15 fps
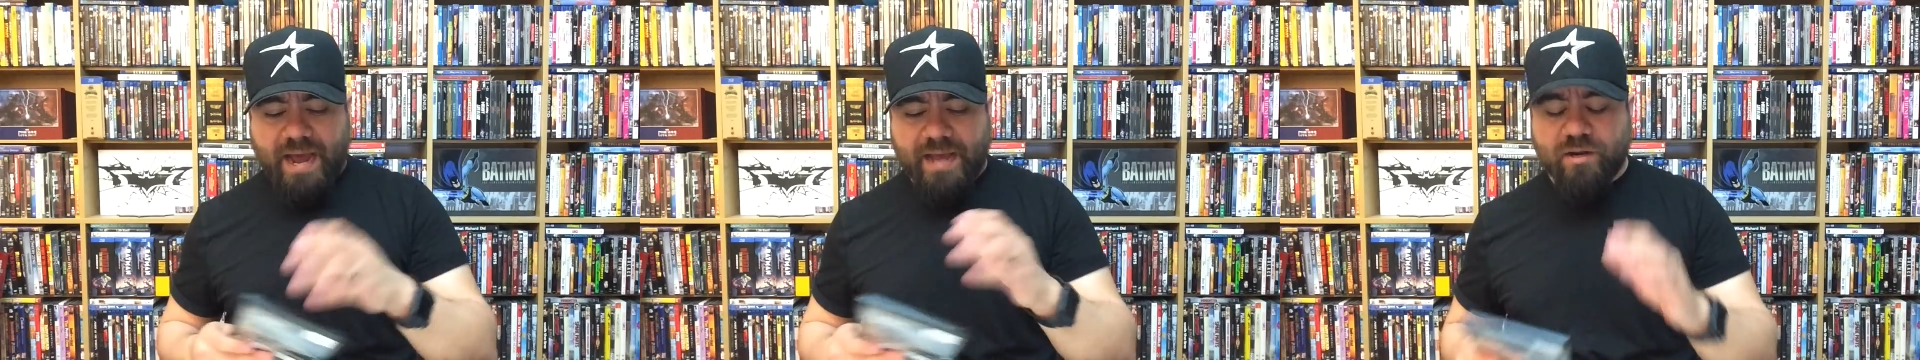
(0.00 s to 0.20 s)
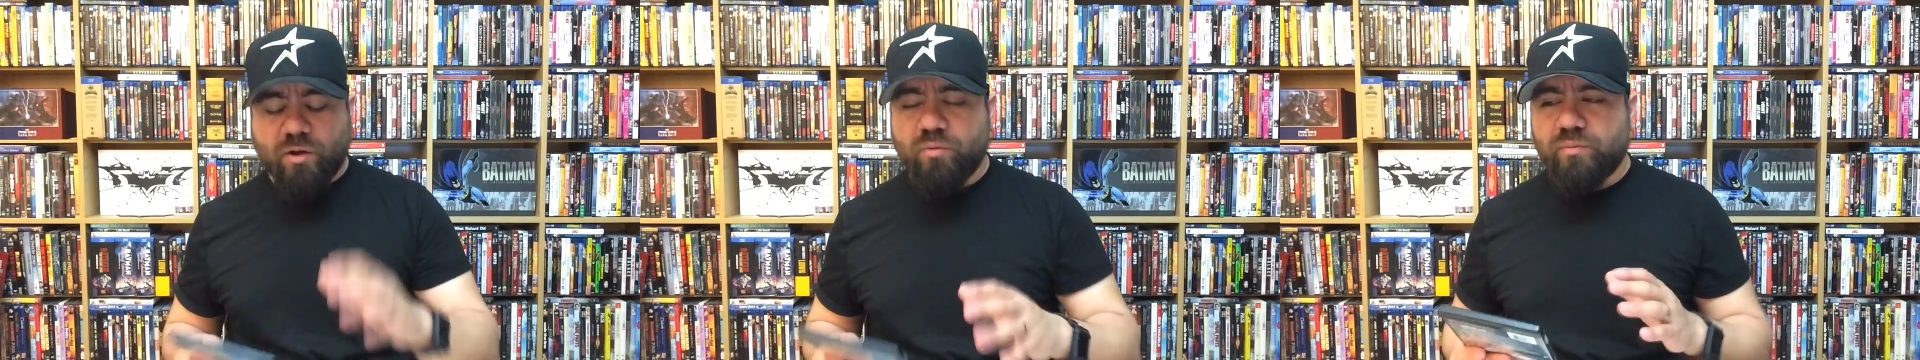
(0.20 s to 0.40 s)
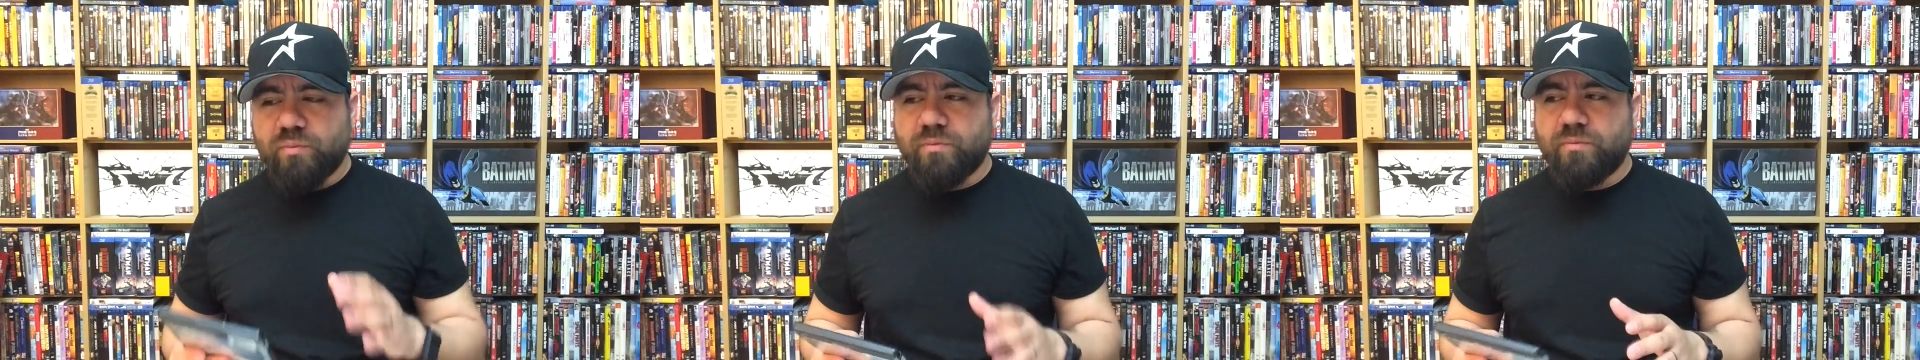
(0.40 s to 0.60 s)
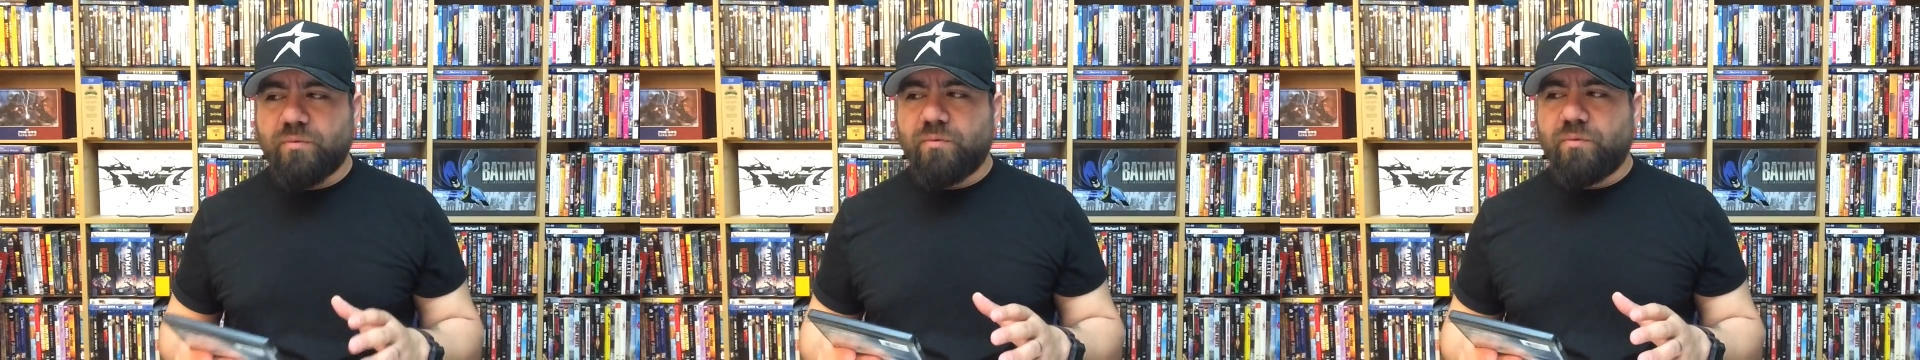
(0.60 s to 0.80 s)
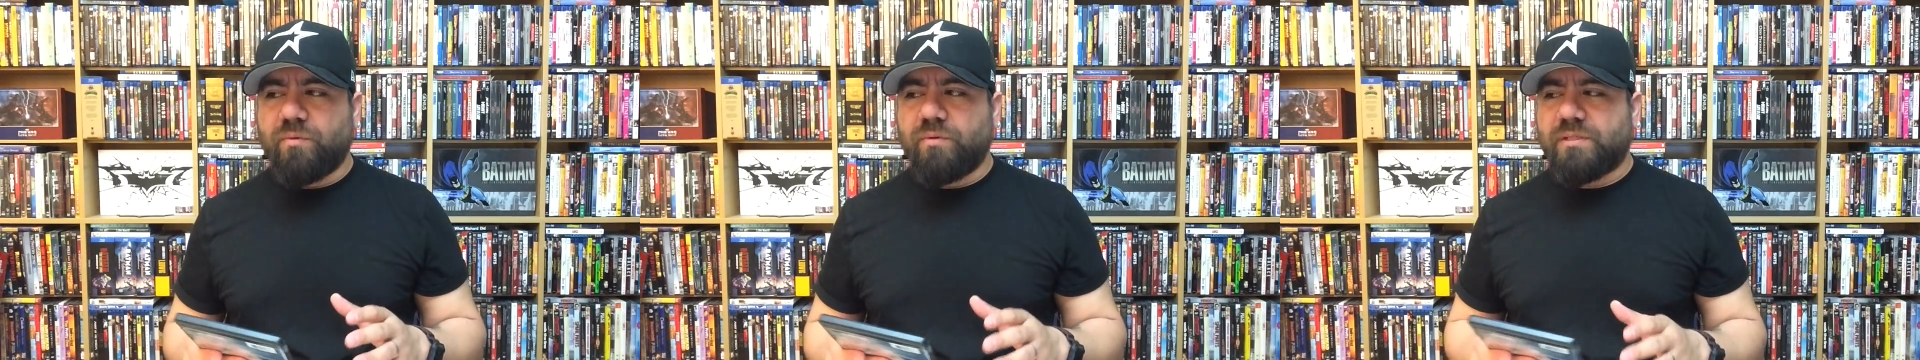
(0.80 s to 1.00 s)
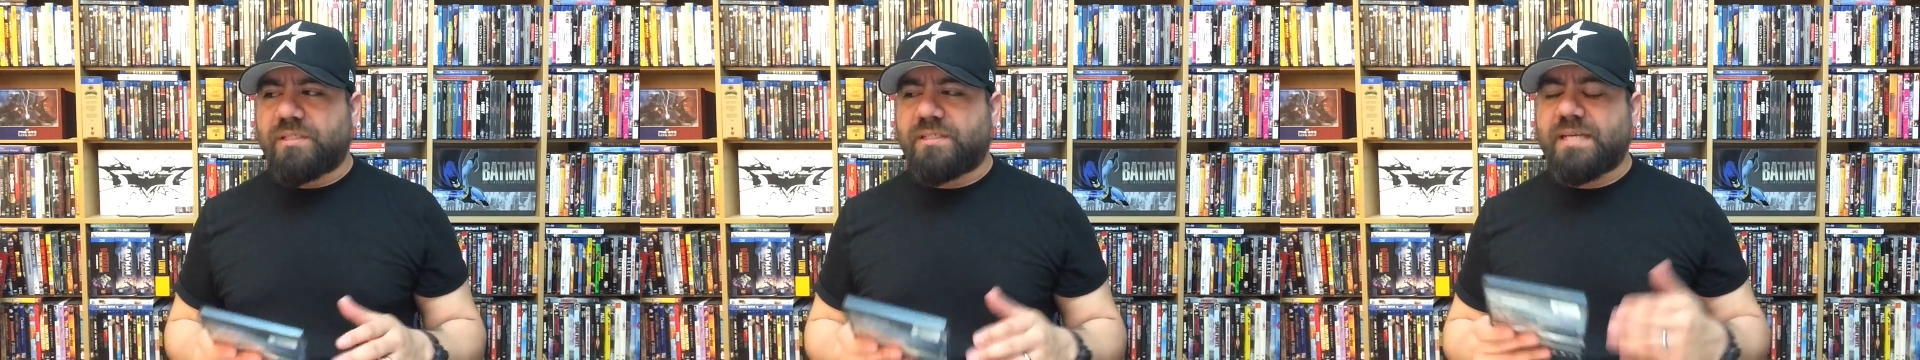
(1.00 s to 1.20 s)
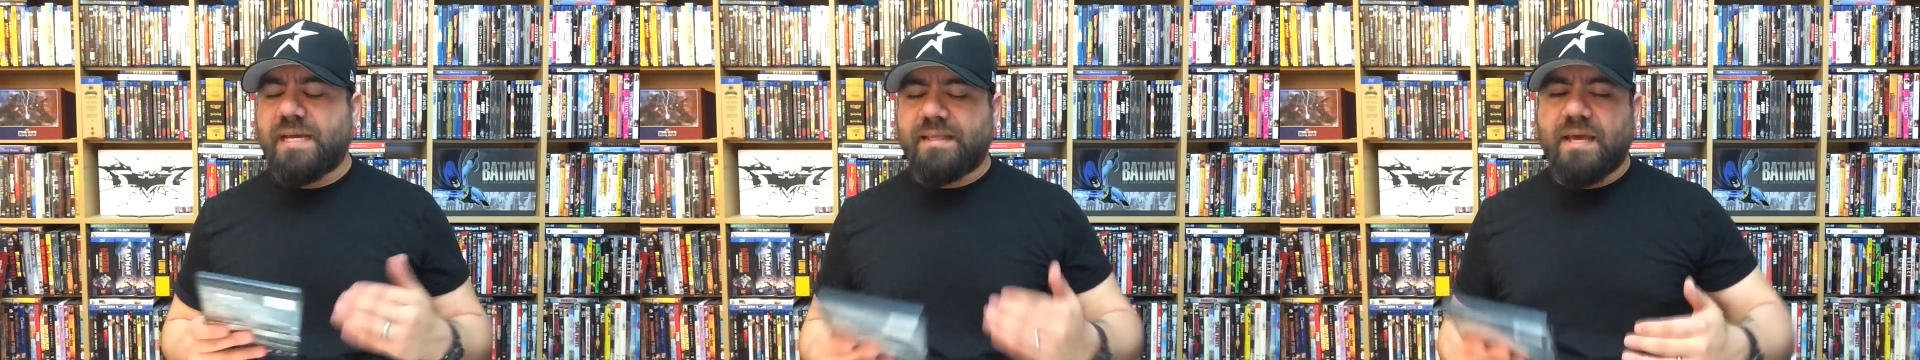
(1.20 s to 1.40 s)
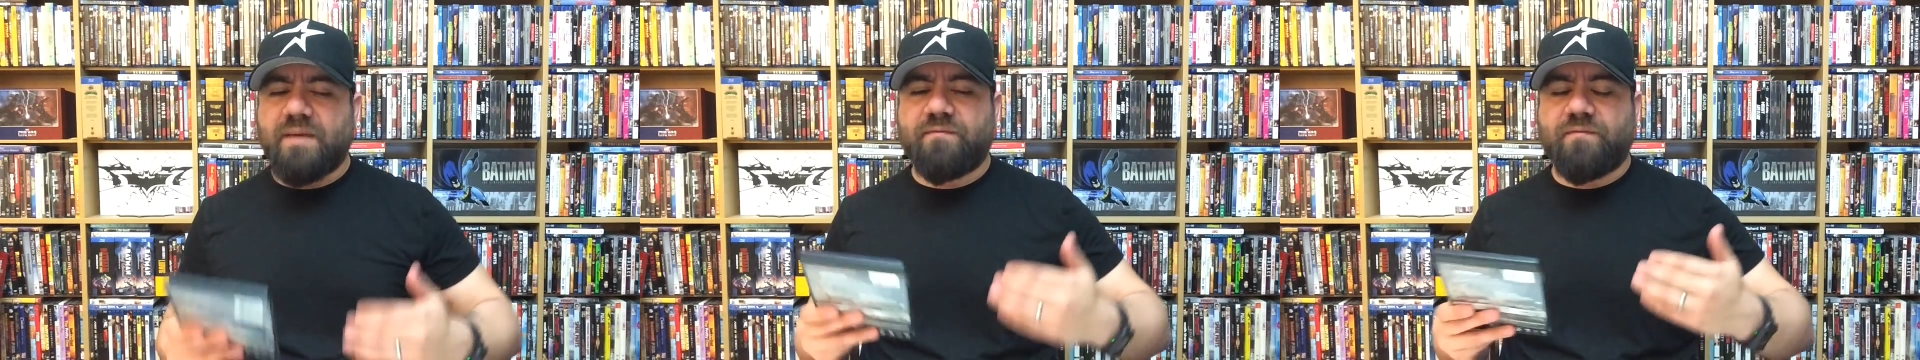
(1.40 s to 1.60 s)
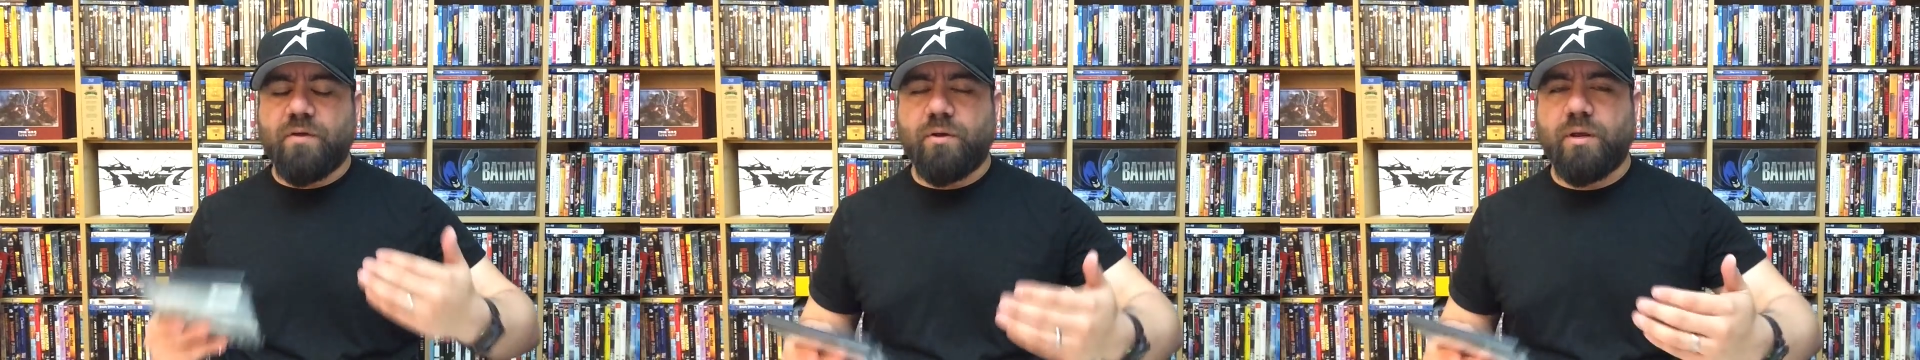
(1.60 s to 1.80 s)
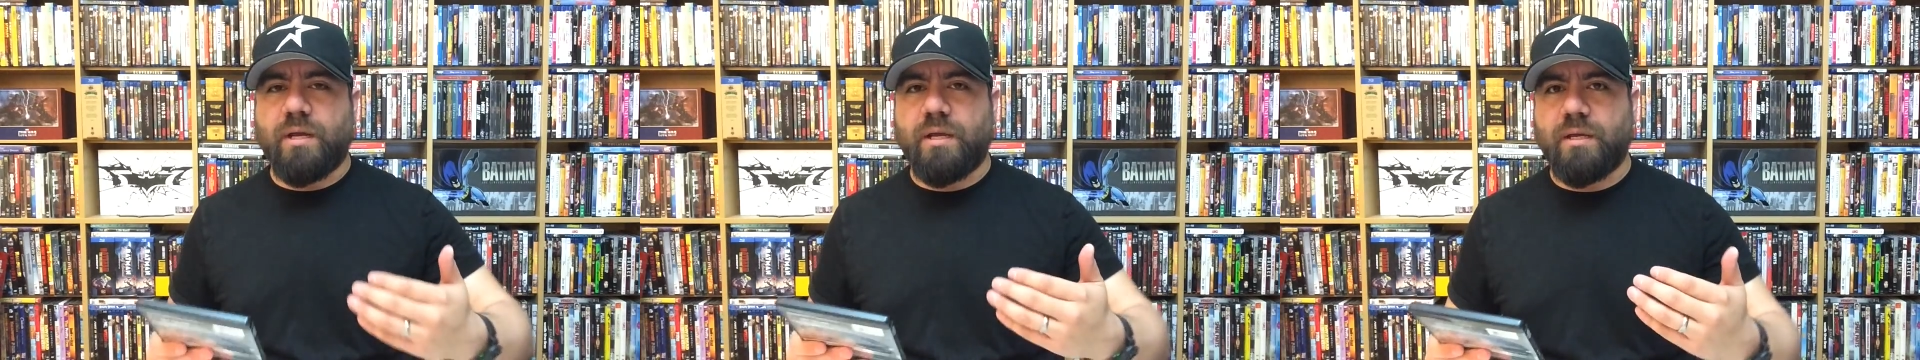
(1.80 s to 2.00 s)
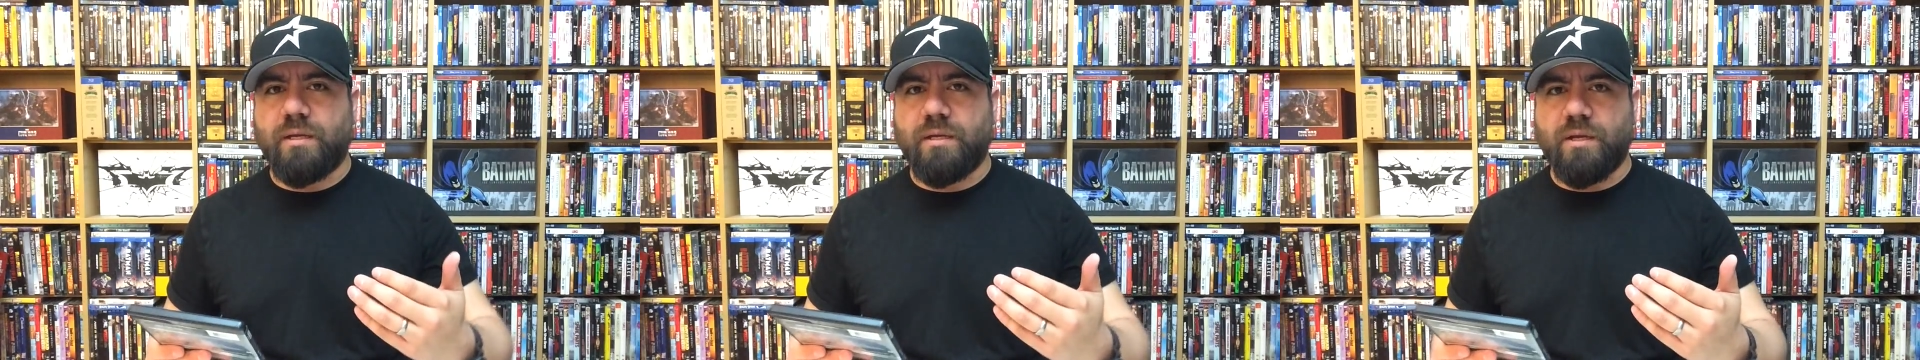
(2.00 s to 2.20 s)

I don't say that very